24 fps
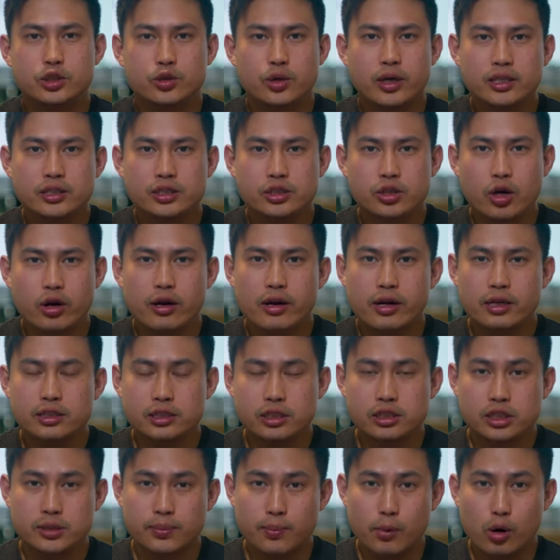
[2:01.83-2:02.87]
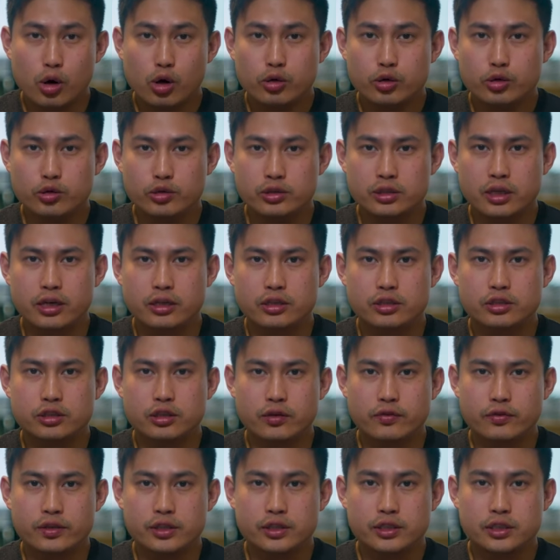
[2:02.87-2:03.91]
Xtrades started as a small newsletter
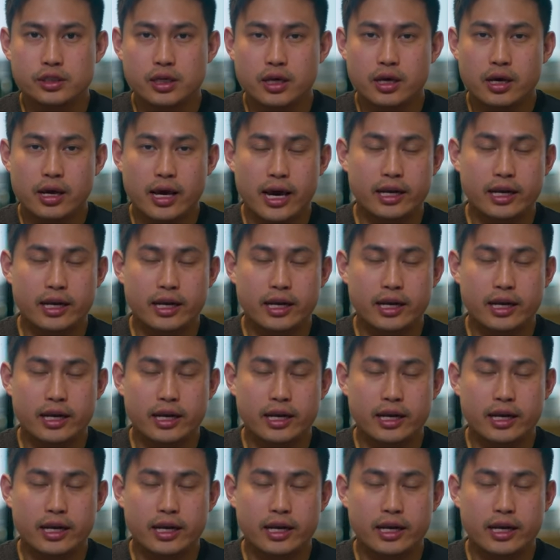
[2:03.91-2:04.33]
service